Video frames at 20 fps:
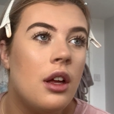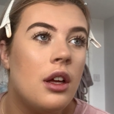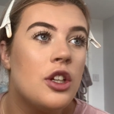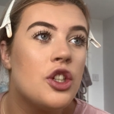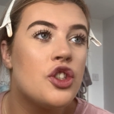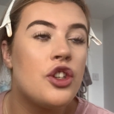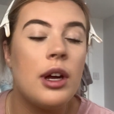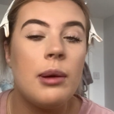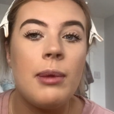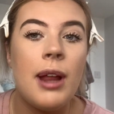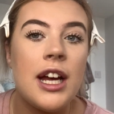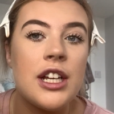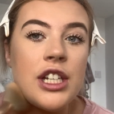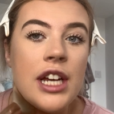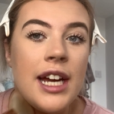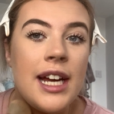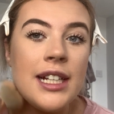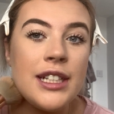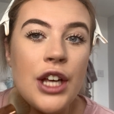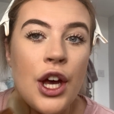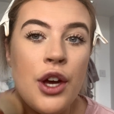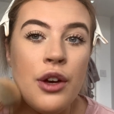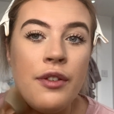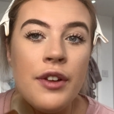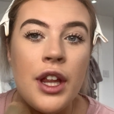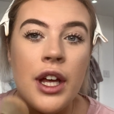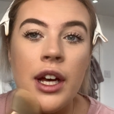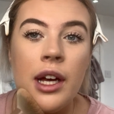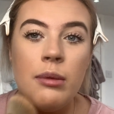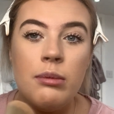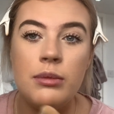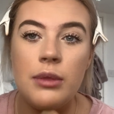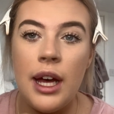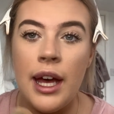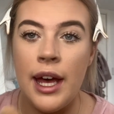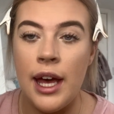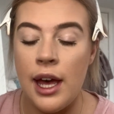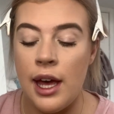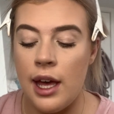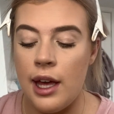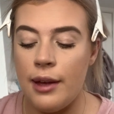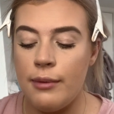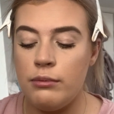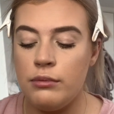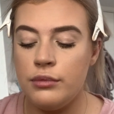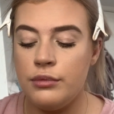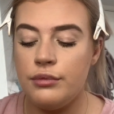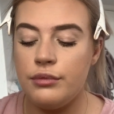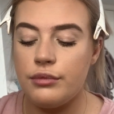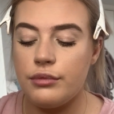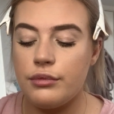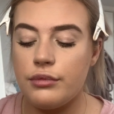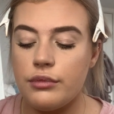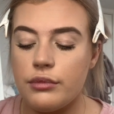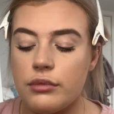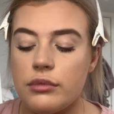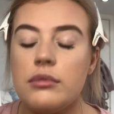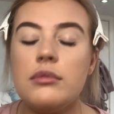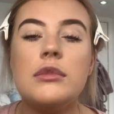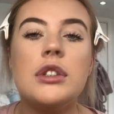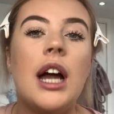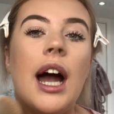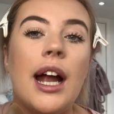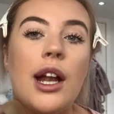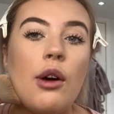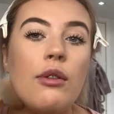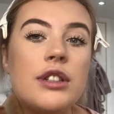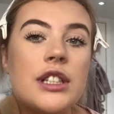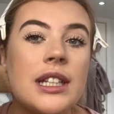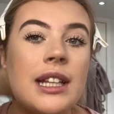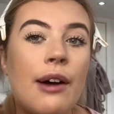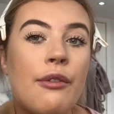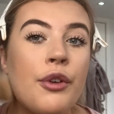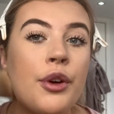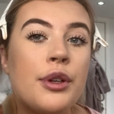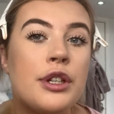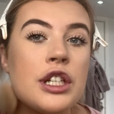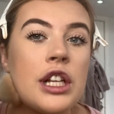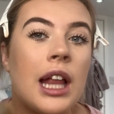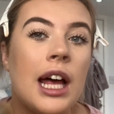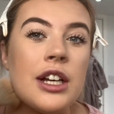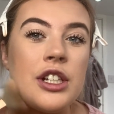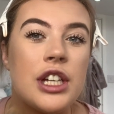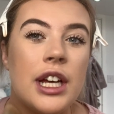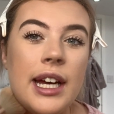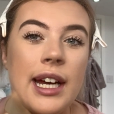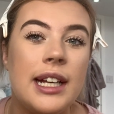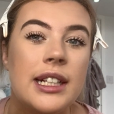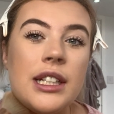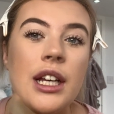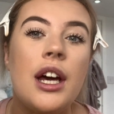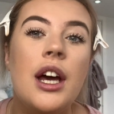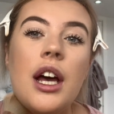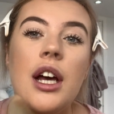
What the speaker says: strip lashes over them, and obviously that ruins your lashes.